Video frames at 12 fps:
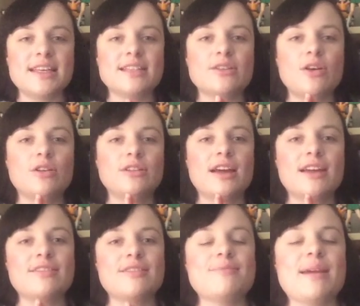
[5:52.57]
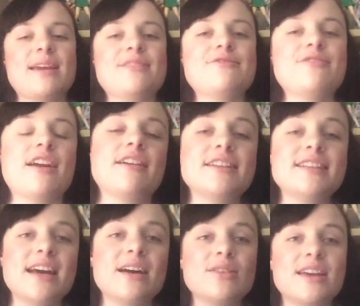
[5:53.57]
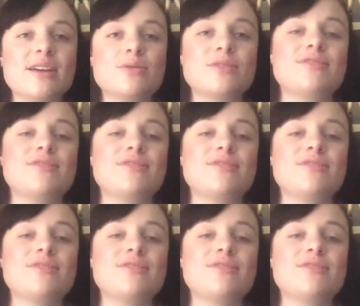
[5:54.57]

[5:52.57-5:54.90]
is on like the main Fairy Tail Guild,